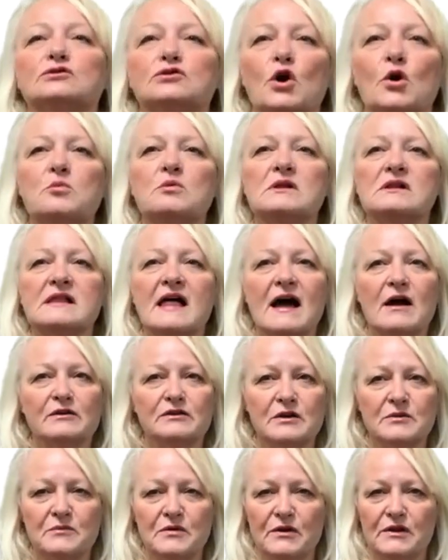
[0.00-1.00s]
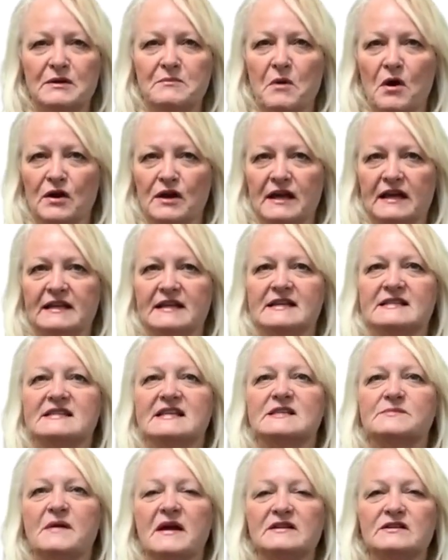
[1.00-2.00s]
global cloud computing market is
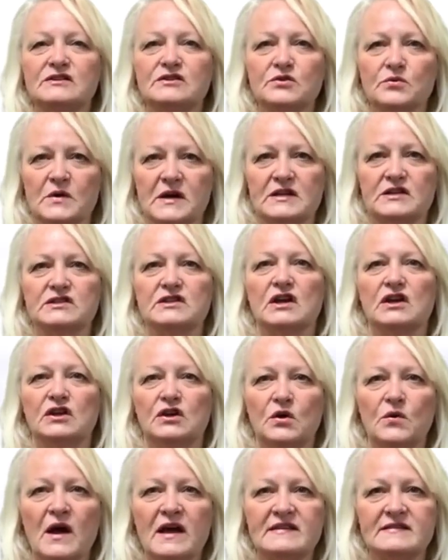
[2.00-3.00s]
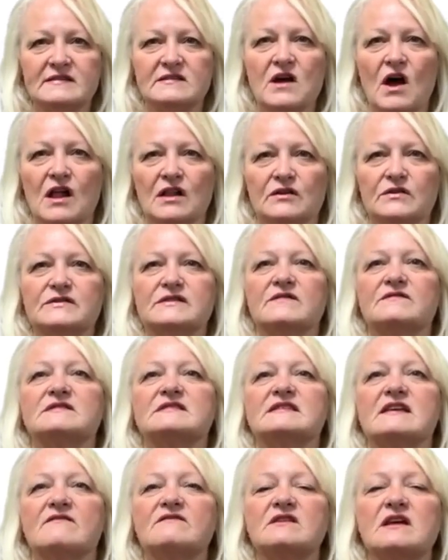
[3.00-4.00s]
expected to reach US dollars of
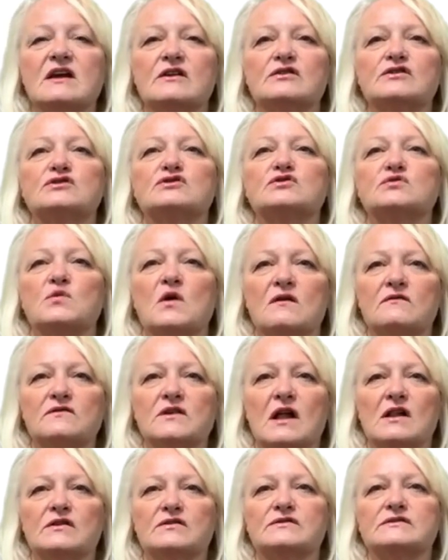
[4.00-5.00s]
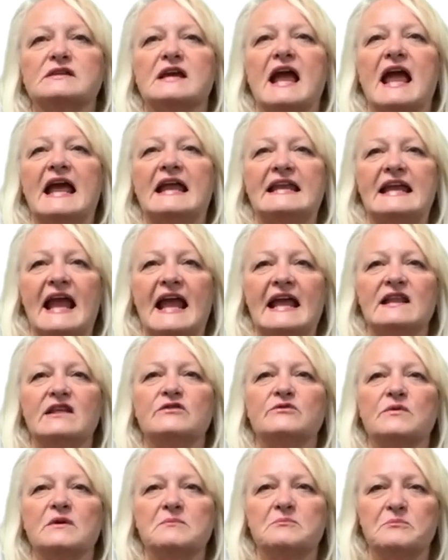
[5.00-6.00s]

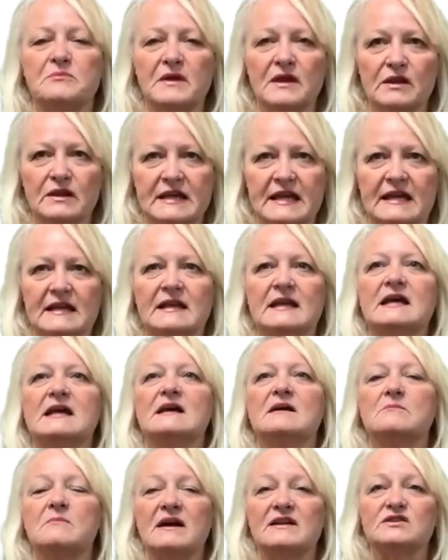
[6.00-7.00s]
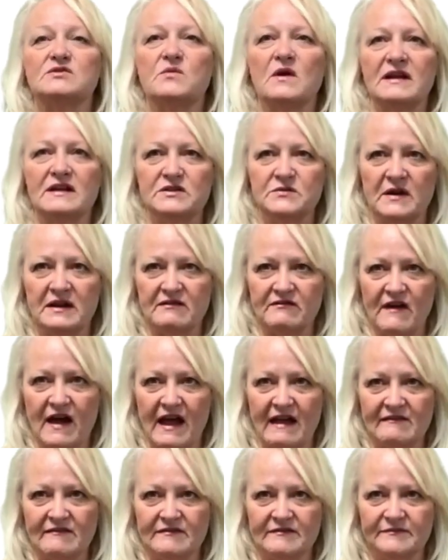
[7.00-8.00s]
$712.83 billion by
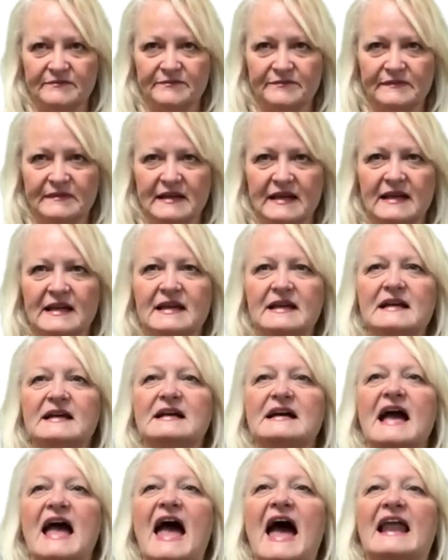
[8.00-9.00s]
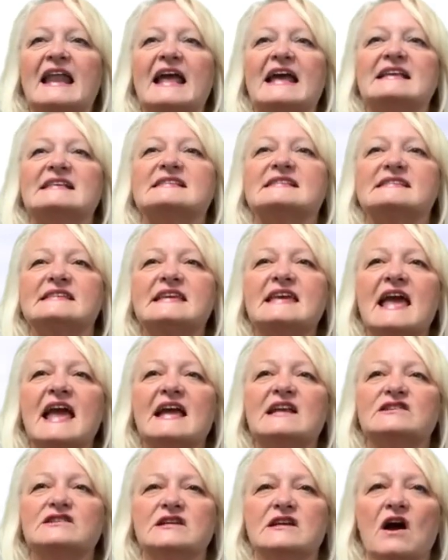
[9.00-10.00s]
2025 at a
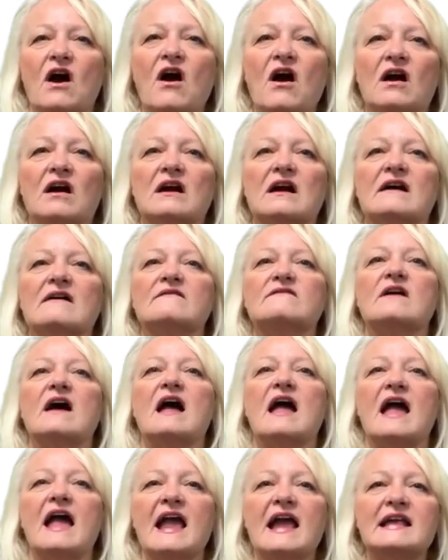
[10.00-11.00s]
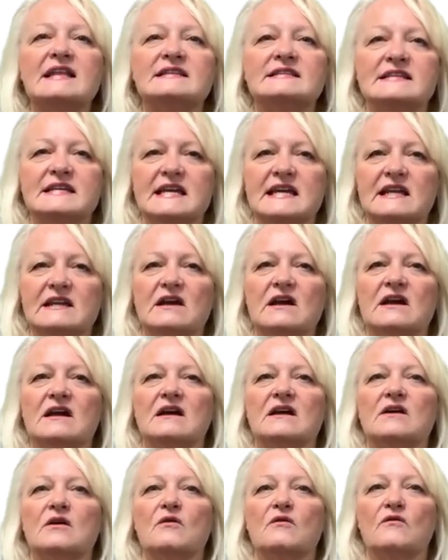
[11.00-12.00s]
CAGR of
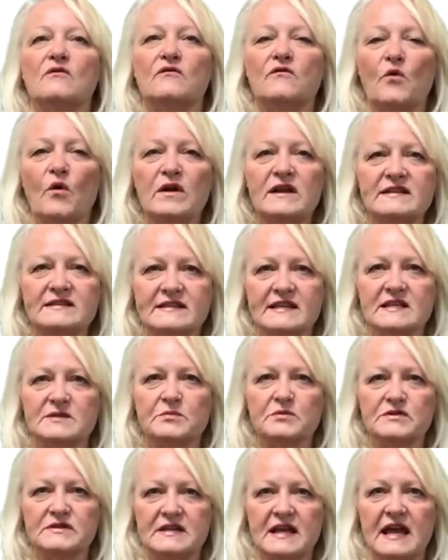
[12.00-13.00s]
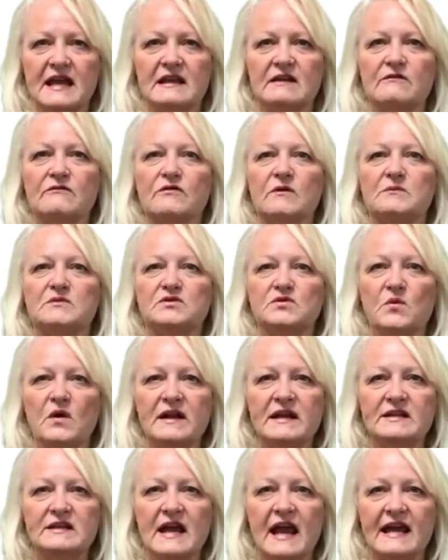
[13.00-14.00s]
18.46% from
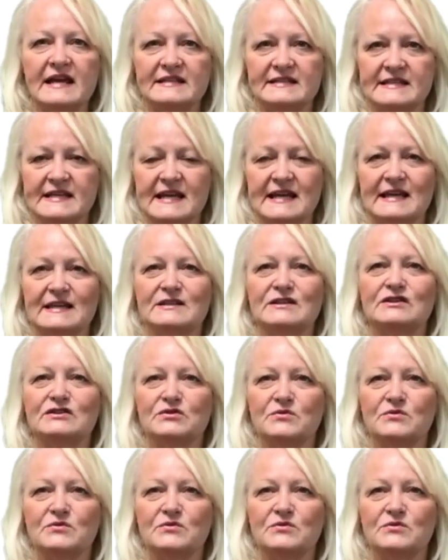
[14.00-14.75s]
2018 to